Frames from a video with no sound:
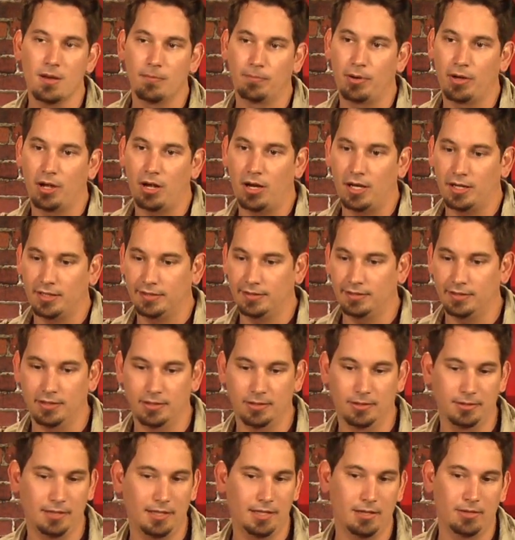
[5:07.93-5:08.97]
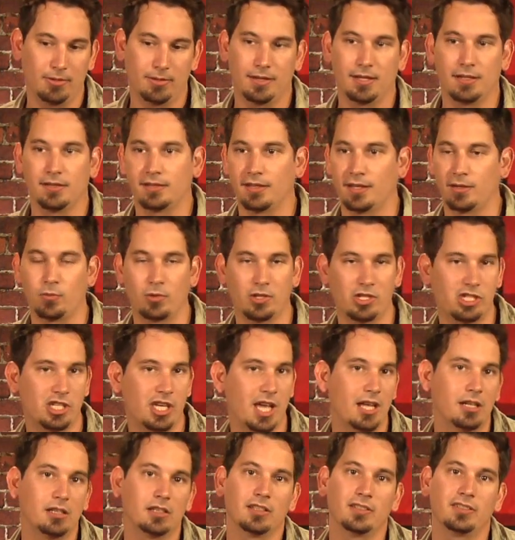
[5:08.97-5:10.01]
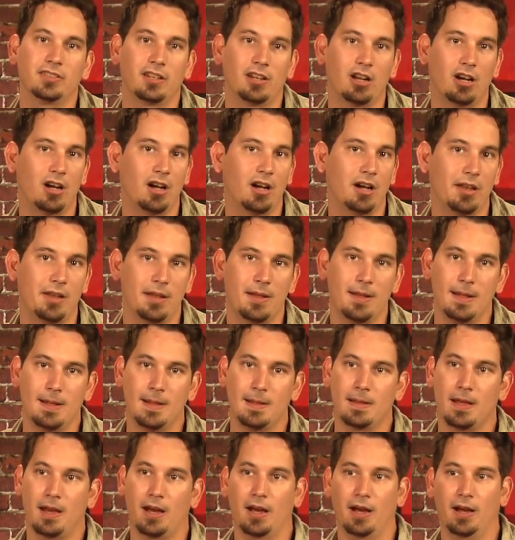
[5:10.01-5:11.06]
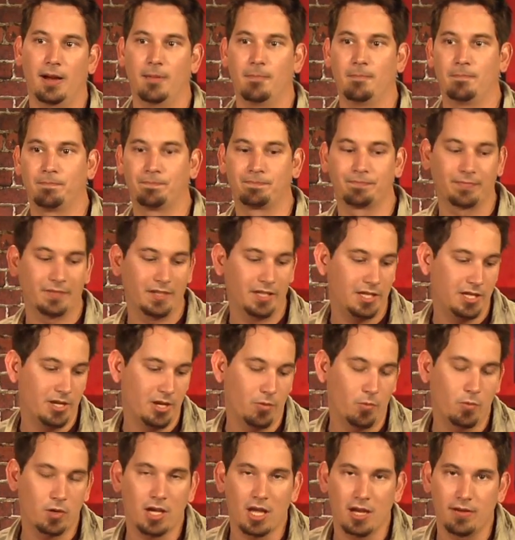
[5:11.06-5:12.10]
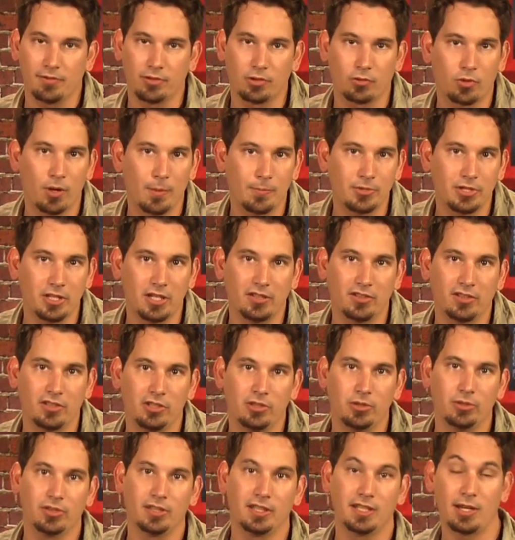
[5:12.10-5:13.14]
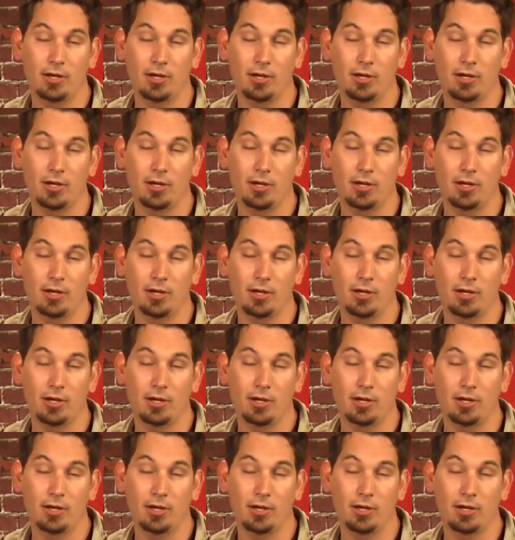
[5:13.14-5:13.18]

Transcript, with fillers: but also you know things like what channel is it on, um, you know what kind of encryption is it using.